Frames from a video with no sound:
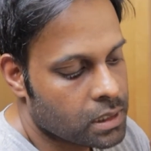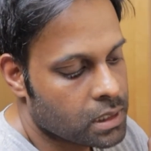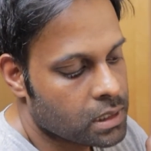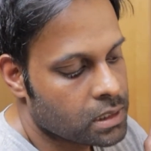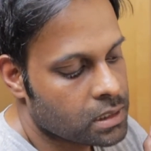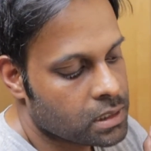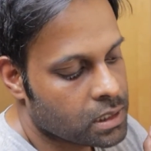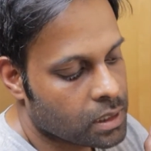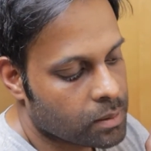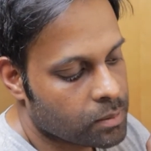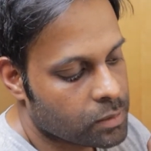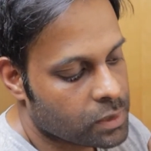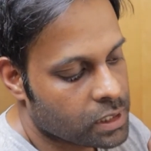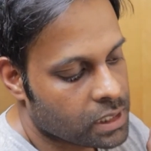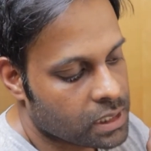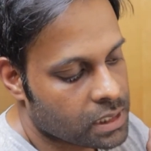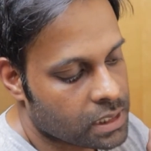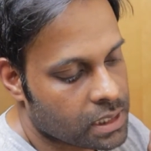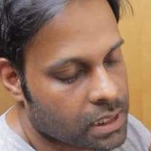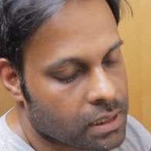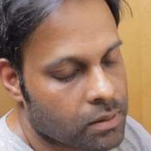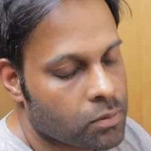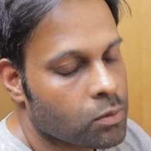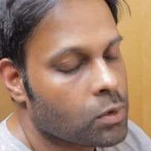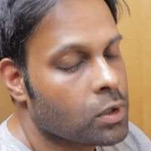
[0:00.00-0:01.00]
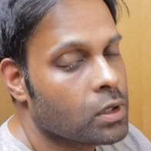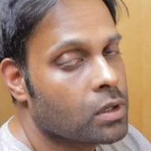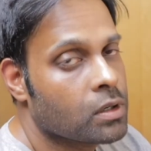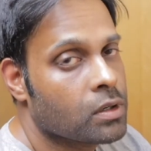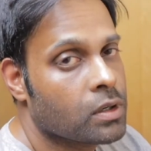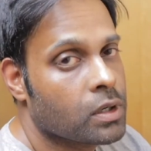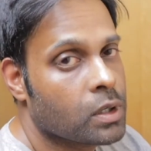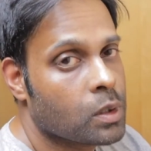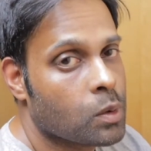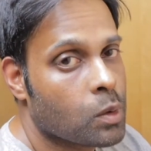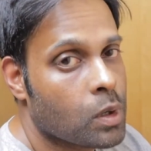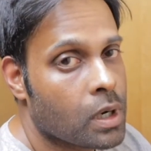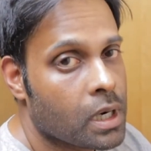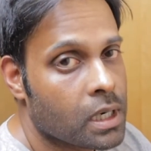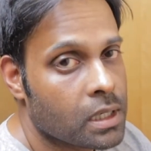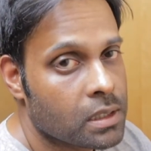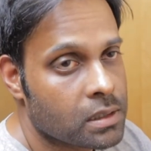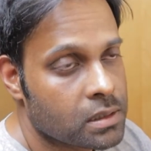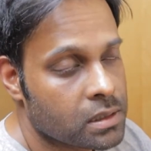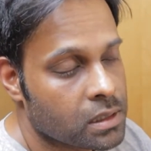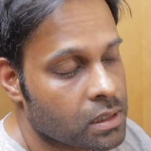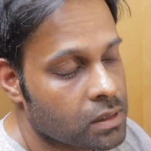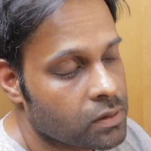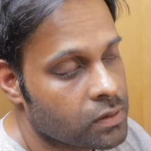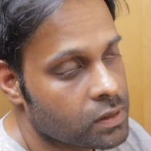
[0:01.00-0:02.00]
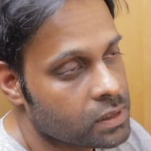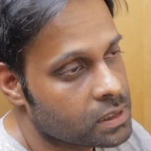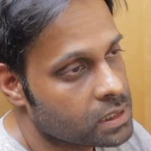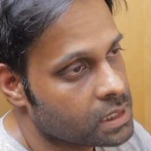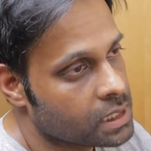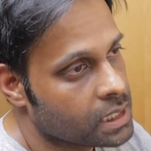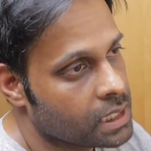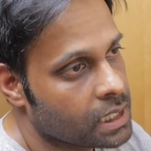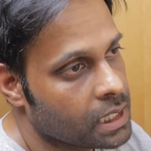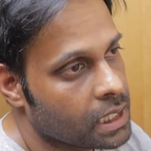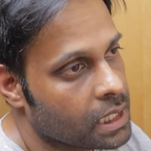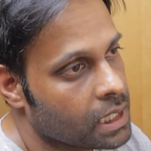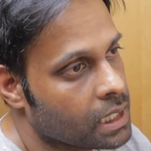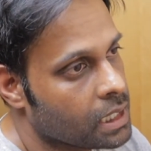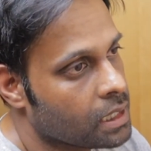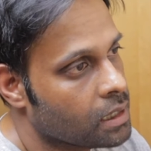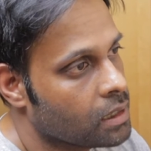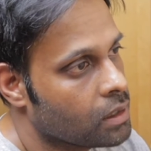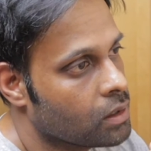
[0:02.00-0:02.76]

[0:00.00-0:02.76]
something that will require servicing,